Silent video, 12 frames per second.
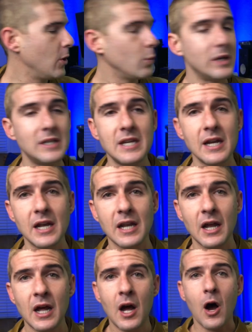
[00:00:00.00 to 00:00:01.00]
We did
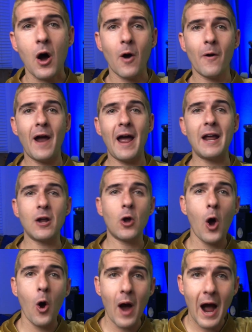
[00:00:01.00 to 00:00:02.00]
it. All right,
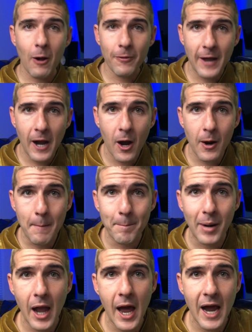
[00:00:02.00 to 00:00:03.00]
go out there and
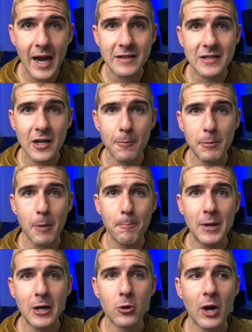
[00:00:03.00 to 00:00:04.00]
play. It's going to be a
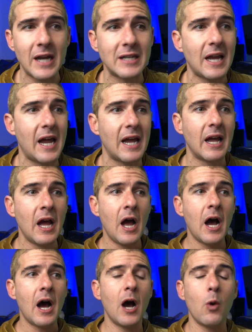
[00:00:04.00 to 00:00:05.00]
big, great day.
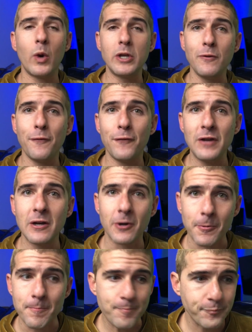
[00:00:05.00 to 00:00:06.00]
When you
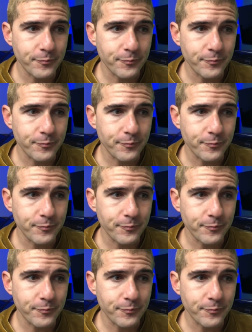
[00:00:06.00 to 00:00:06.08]
feel